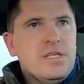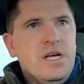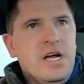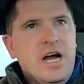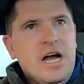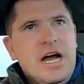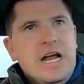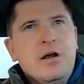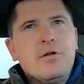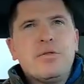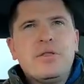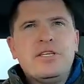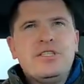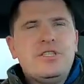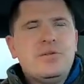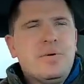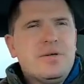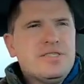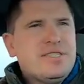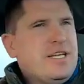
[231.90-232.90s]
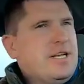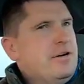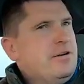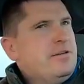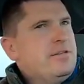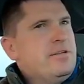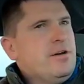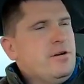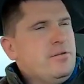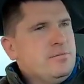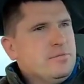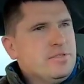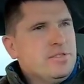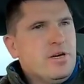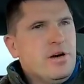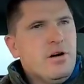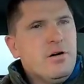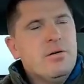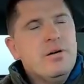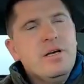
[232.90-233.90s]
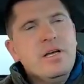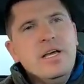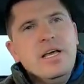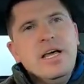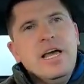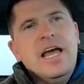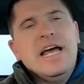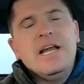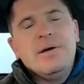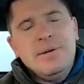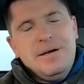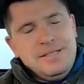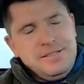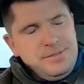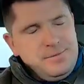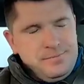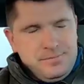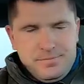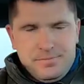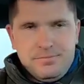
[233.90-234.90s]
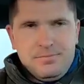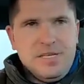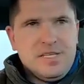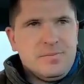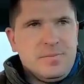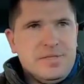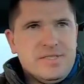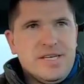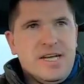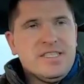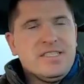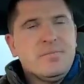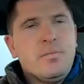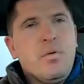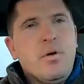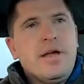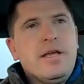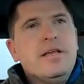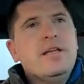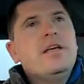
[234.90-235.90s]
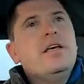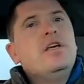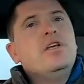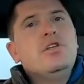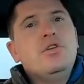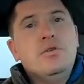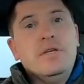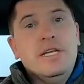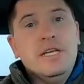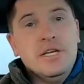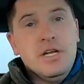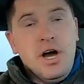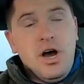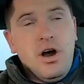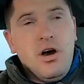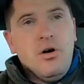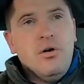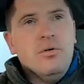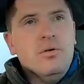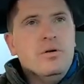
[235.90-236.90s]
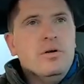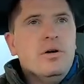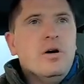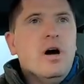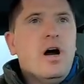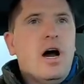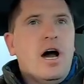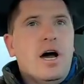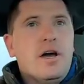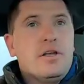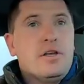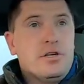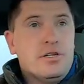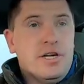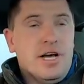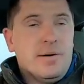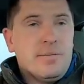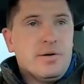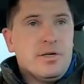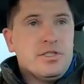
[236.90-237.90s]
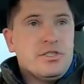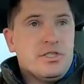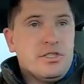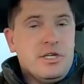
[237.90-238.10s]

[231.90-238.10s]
I don't think she wants to hear it though. So anyways, that's besides the point. You need to know your numbers.